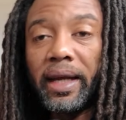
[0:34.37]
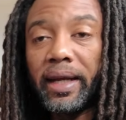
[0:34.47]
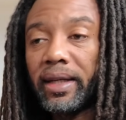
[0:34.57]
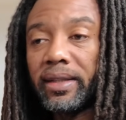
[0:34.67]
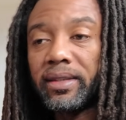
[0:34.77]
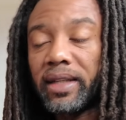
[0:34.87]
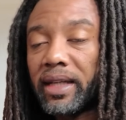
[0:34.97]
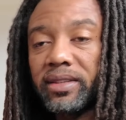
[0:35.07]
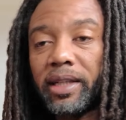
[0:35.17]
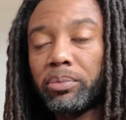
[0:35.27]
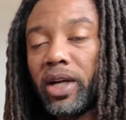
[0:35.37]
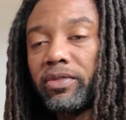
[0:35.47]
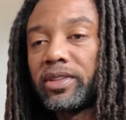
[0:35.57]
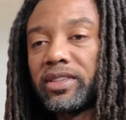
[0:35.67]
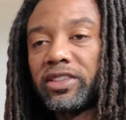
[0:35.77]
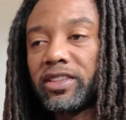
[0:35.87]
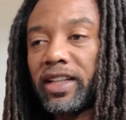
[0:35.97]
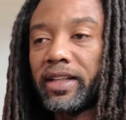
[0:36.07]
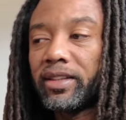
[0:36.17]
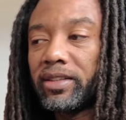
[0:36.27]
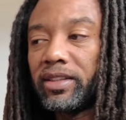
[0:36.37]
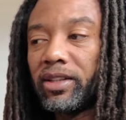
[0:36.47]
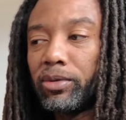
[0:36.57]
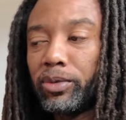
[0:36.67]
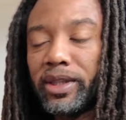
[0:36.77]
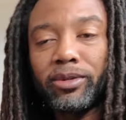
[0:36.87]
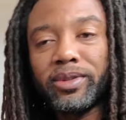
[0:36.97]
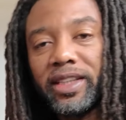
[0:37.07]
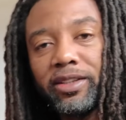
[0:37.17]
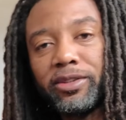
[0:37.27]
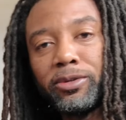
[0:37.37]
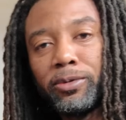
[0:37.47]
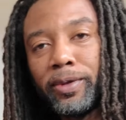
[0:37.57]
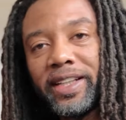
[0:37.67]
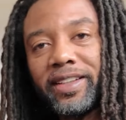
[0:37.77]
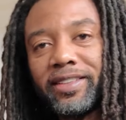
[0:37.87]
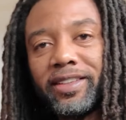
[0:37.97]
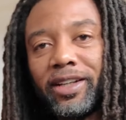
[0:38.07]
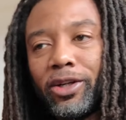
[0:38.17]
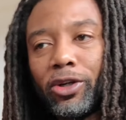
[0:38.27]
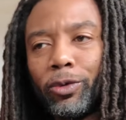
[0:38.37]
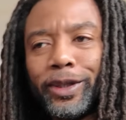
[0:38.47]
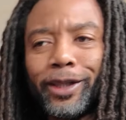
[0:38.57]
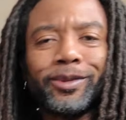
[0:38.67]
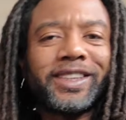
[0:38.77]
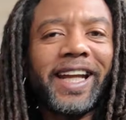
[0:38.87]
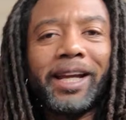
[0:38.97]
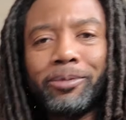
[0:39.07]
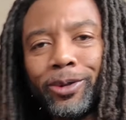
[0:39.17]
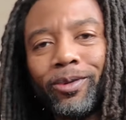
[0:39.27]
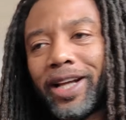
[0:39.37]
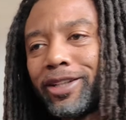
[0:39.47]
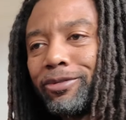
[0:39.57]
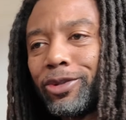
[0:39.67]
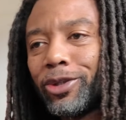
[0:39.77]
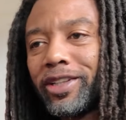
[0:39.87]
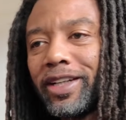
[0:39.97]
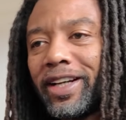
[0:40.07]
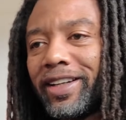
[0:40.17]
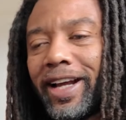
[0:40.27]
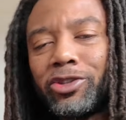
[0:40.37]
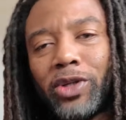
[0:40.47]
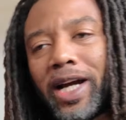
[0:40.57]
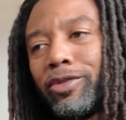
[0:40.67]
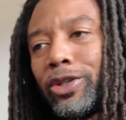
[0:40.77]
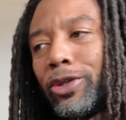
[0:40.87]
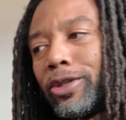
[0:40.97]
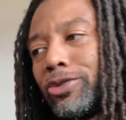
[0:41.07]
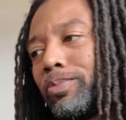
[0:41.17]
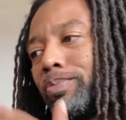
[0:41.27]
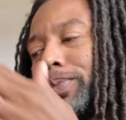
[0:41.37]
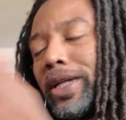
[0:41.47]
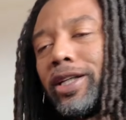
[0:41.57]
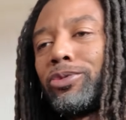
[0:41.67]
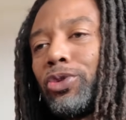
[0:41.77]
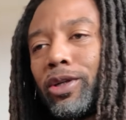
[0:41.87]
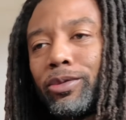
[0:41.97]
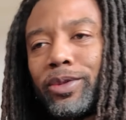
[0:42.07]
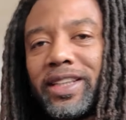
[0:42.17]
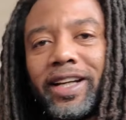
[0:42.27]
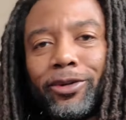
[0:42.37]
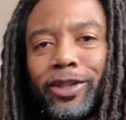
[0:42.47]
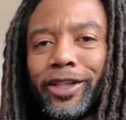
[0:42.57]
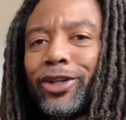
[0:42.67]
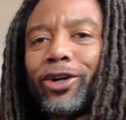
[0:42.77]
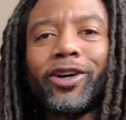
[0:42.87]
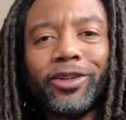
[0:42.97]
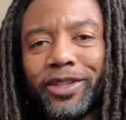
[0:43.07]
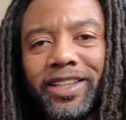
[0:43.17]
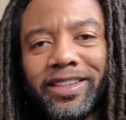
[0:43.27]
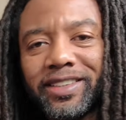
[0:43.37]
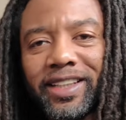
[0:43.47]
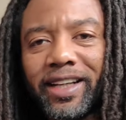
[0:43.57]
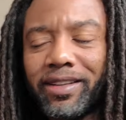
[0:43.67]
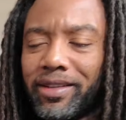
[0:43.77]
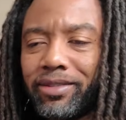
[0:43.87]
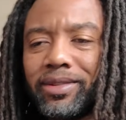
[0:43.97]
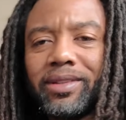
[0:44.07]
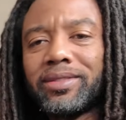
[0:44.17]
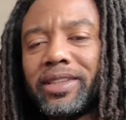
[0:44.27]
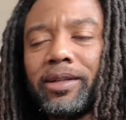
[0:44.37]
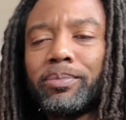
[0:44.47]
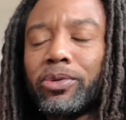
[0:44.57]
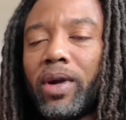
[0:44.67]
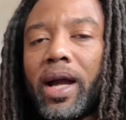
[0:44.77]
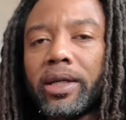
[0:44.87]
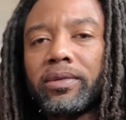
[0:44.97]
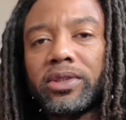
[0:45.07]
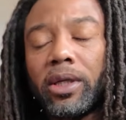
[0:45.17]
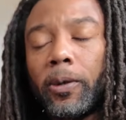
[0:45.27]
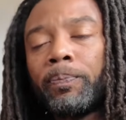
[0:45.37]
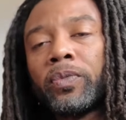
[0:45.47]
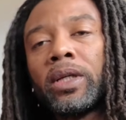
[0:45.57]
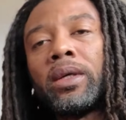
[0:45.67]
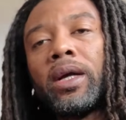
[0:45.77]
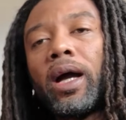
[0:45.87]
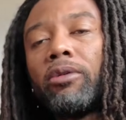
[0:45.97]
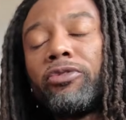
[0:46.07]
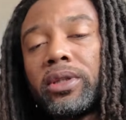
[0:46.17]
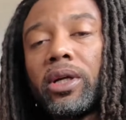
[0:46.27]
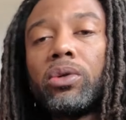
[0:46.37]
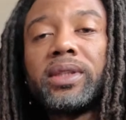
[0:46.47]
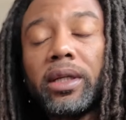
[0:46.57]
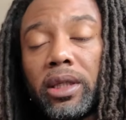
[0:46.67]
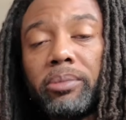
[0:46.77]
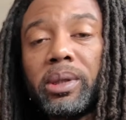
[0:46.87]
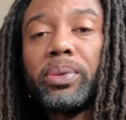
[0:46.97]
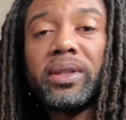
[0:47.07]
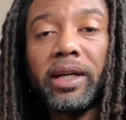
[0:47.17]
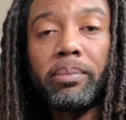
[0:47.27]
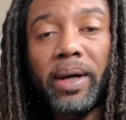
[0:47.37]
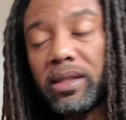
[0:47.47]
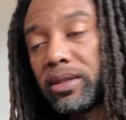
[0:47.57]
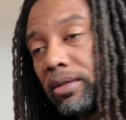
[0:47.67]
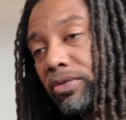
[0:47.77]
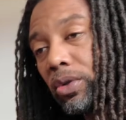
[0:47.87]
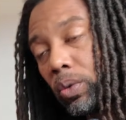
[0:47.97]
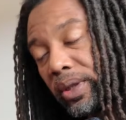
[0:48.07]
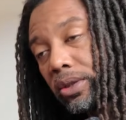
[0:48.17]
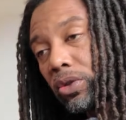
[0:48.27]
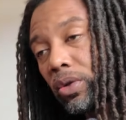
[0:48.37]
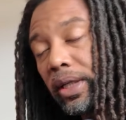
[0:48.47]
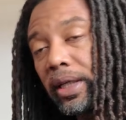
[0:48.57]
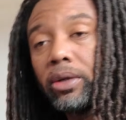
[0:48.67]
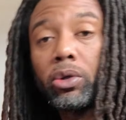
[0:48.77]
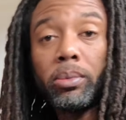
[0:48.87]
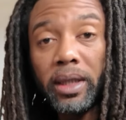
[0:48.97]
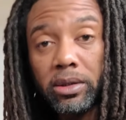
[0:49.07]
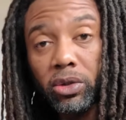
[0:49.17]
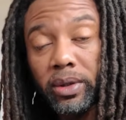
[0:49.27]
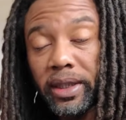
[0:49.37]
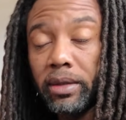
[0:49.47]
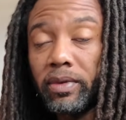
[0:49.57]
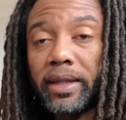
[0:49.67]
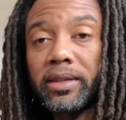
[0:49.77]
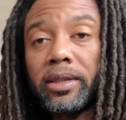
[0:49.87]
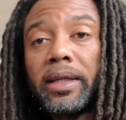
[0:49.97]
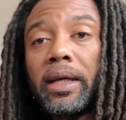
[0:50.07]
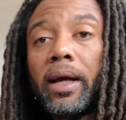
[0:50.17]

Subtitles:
and that's their preference. Just like, you know, we don't tell you when, or we don't shame you rather for not driving your pickup truck one day or your car on another day. You know, it's their prerogative. So for those that are going to be putting their bikes up for weeks on end, or months on end rather,